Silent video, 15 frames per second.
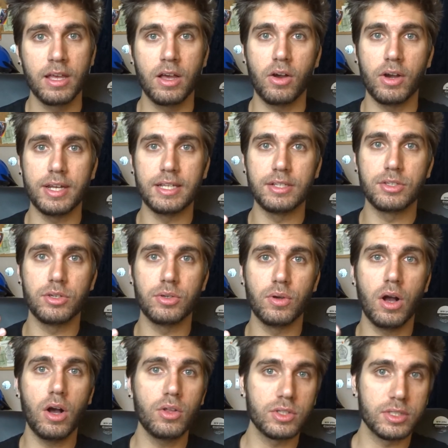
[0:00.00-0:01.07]
I need to
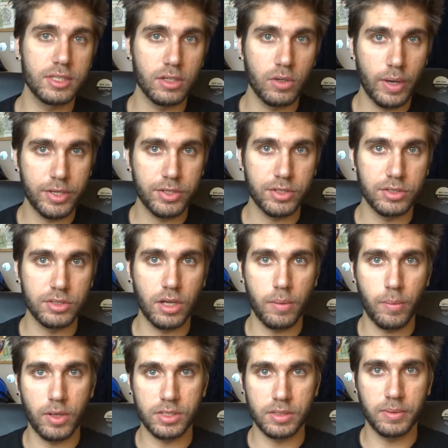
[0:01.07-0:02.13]
answer the questions
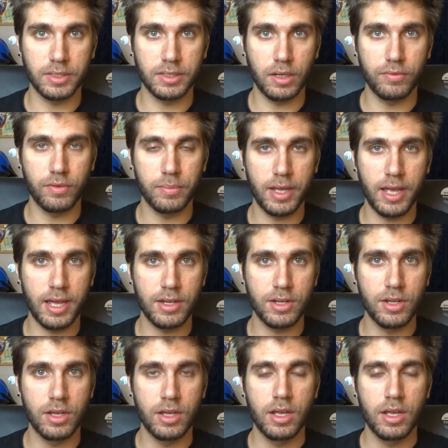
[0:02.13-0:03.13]
I'm asking myself in my head.